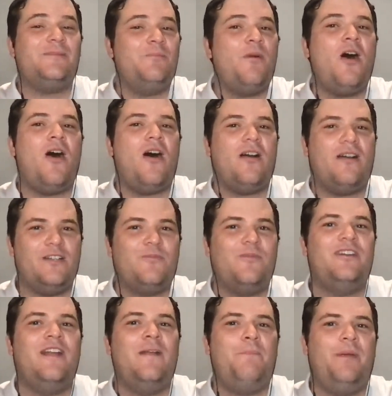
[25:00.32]
small because we're
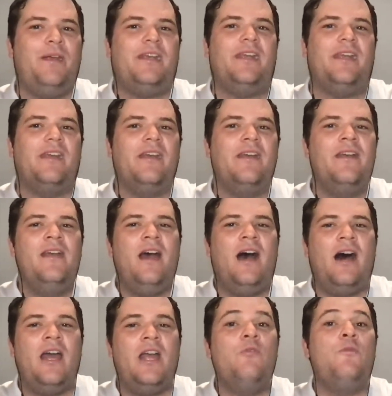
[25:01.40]
nitpicking,
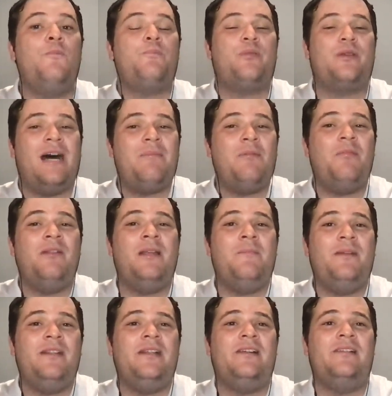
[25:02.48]
it would probably
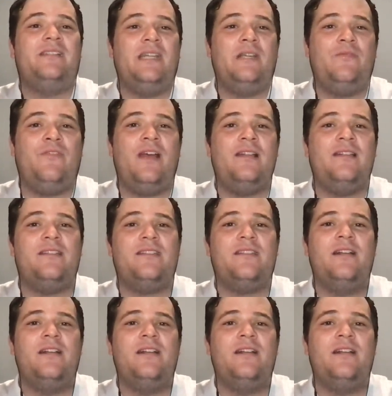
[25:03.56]
be their defense,